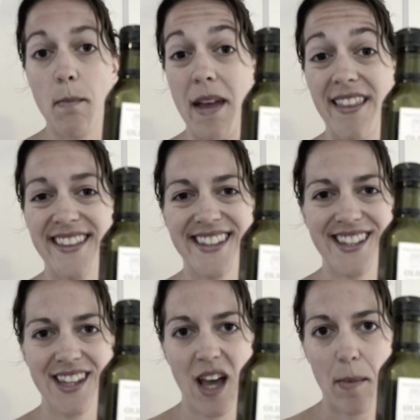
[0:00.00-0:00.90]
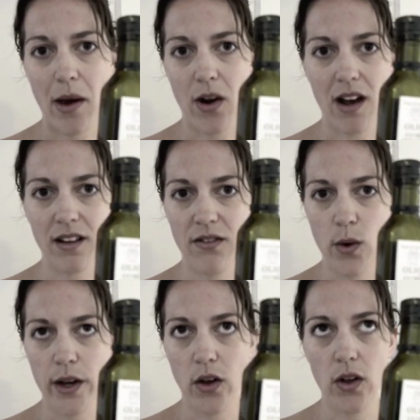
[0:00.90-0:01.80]
myths about olive
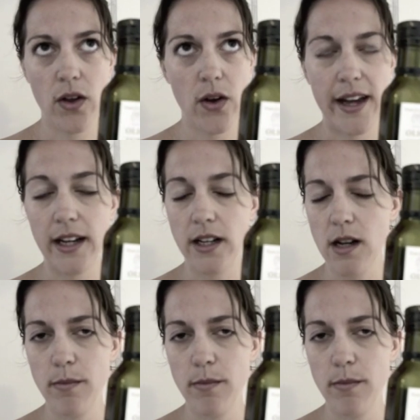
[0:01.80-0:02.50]
oil and